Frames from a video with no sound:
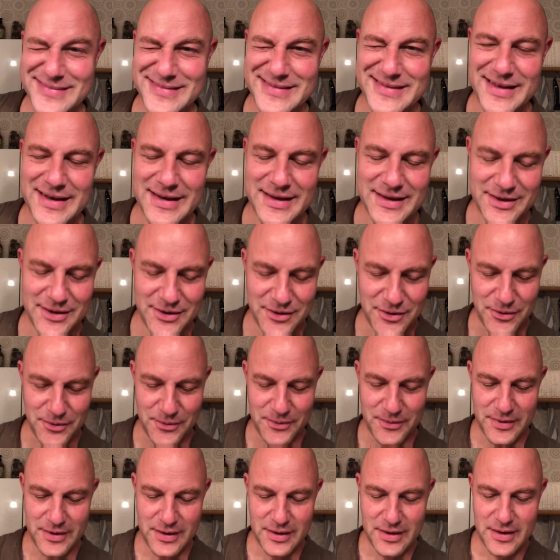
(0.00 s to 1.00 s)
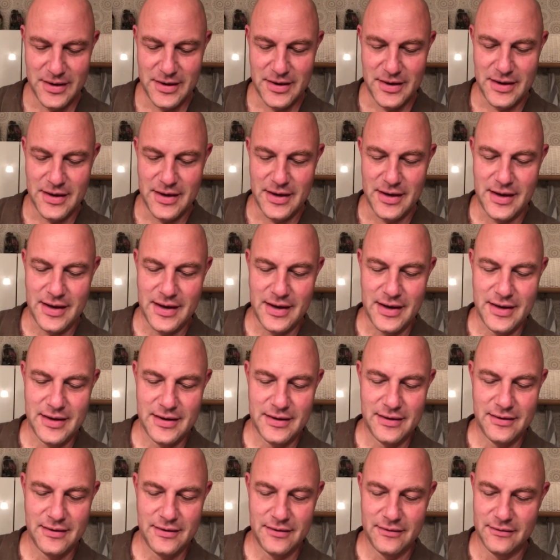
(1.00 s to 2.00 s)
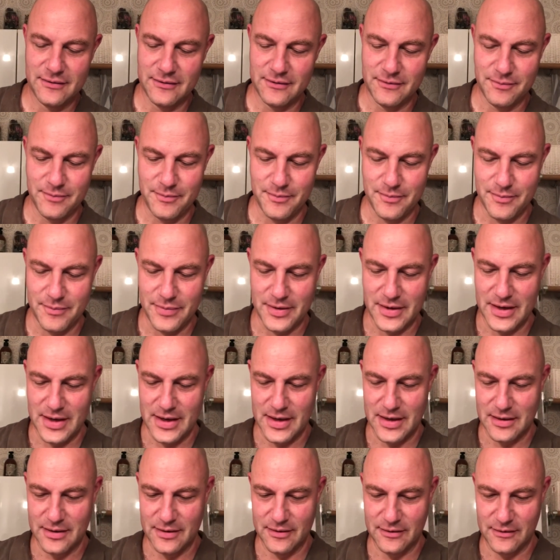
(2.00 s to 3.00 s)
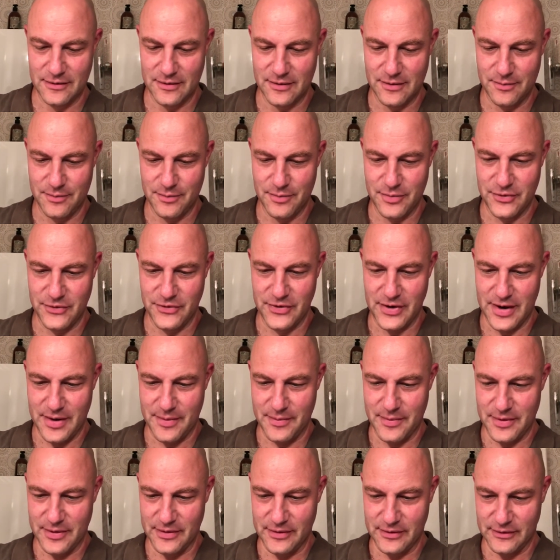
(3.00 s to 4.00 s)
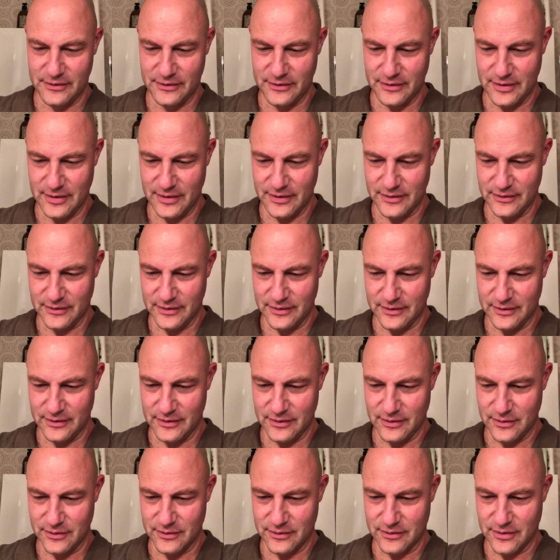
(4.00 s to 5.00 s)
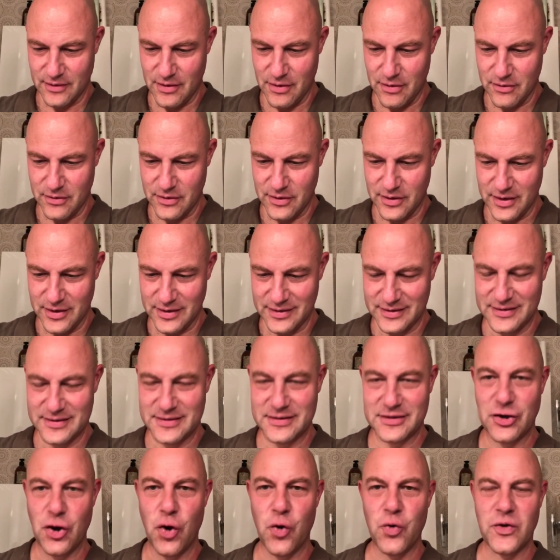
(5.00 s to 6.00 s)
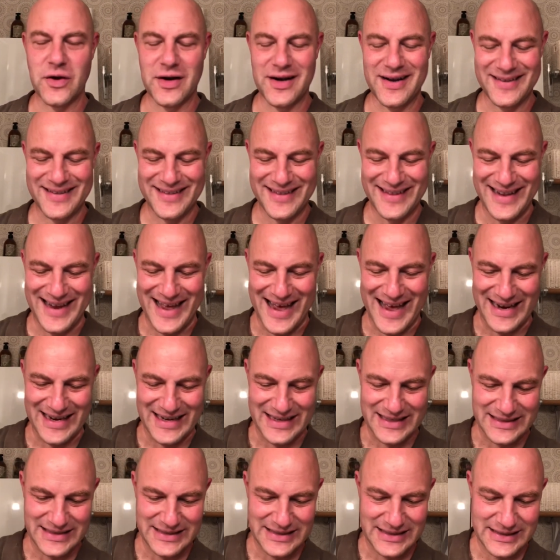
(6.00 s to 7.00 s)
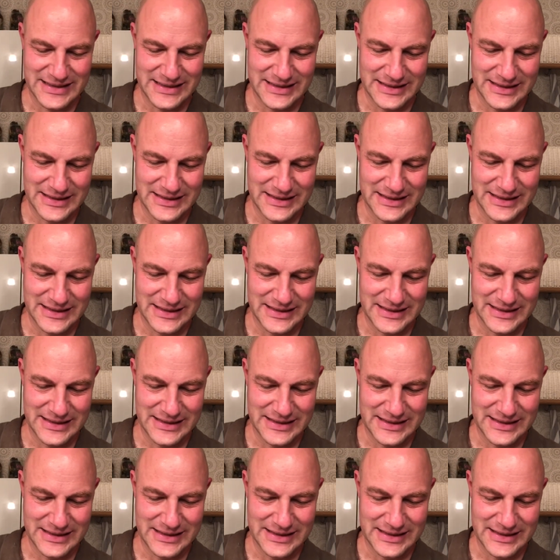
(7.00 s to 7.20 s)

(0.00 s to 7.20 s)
Thank you. And this is Bananas in Pajamas. It isn't. It's coconut Nanas.